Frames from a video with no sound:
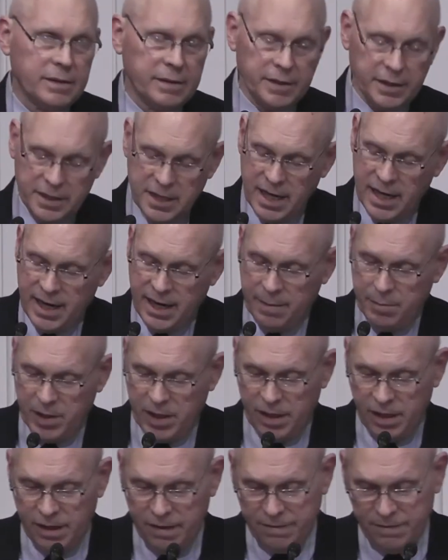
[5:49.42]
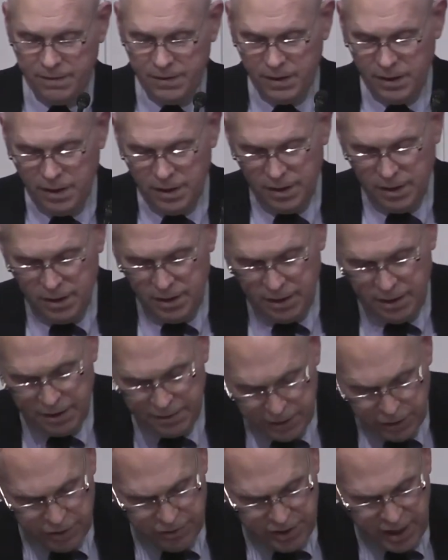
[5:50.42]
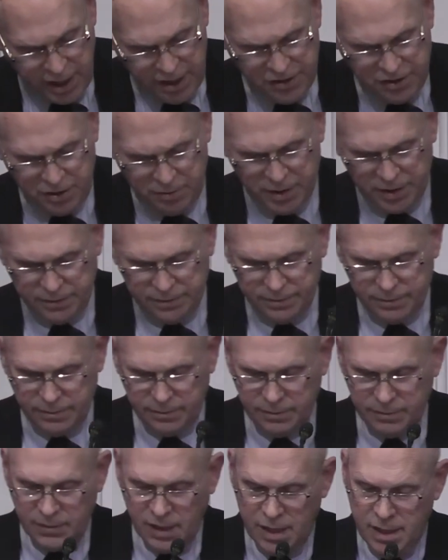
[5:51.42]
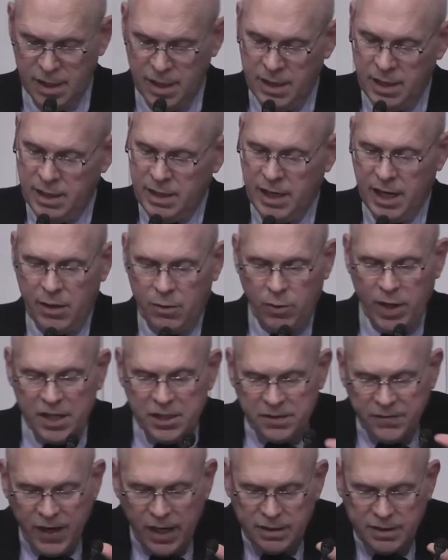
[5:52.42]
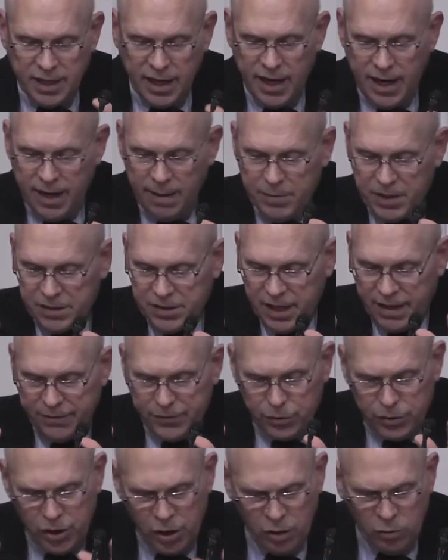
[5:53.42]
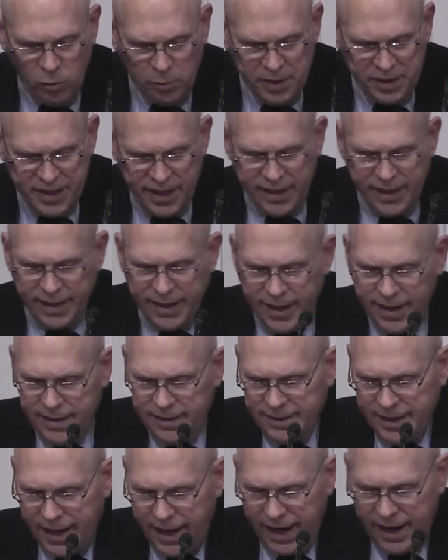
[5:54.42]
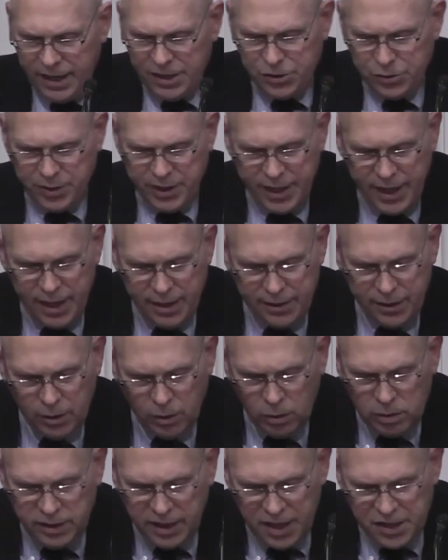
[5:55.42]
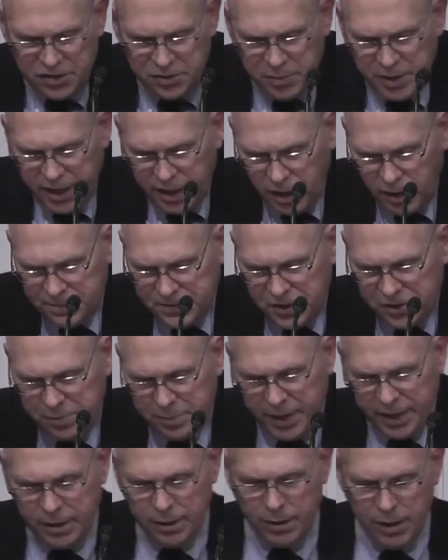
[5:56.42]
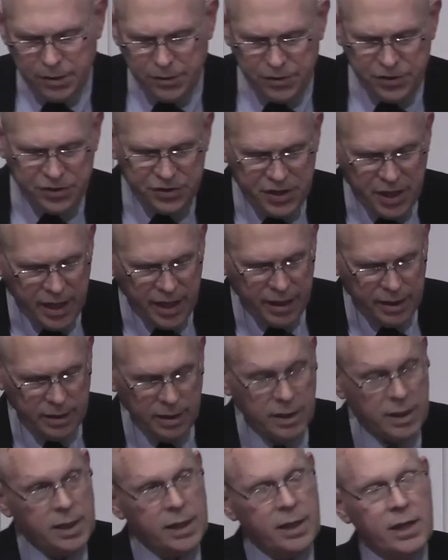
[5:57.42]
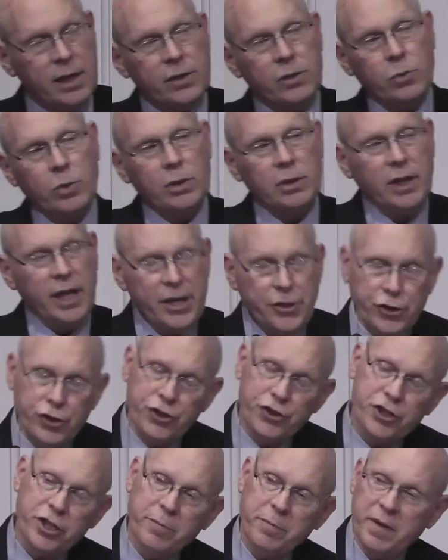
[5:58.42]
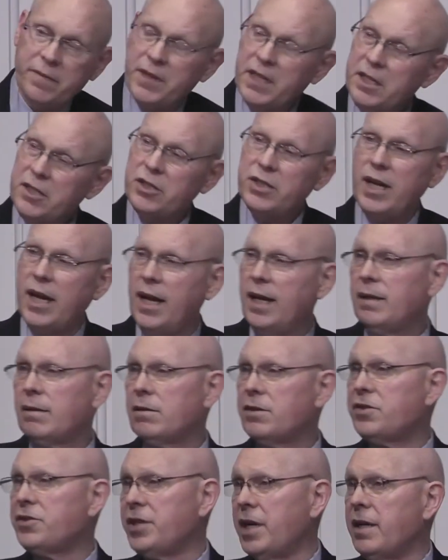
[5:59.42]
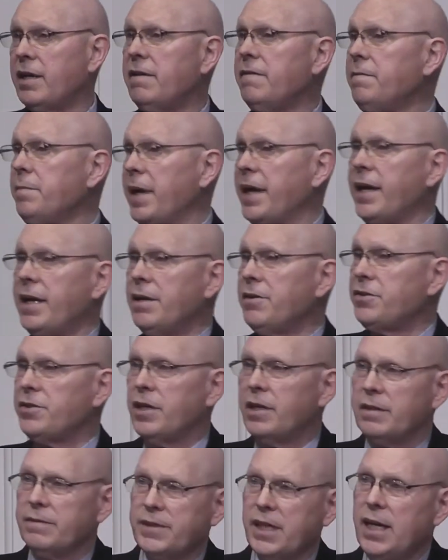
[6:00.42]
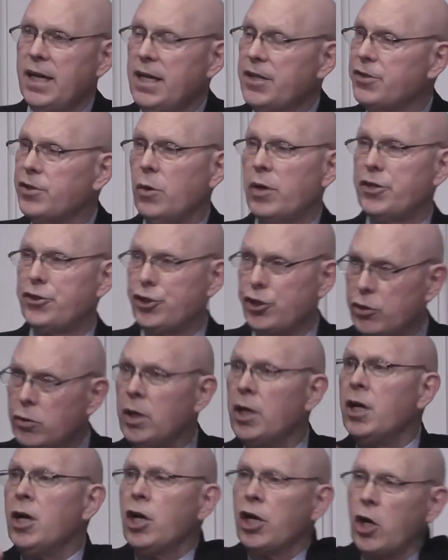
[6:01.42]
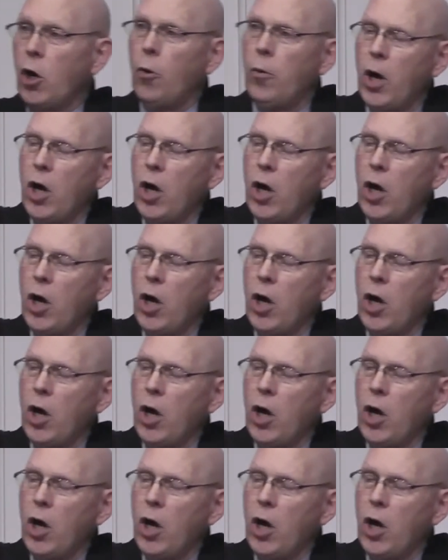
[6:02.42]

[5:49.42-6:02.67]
the time of the New Testament. Now, the rest of our time this afternoon will be dedicated to answering how the Old Testament helps us better understand the relationship of these titles, Son of Man and Son of God. So, as you go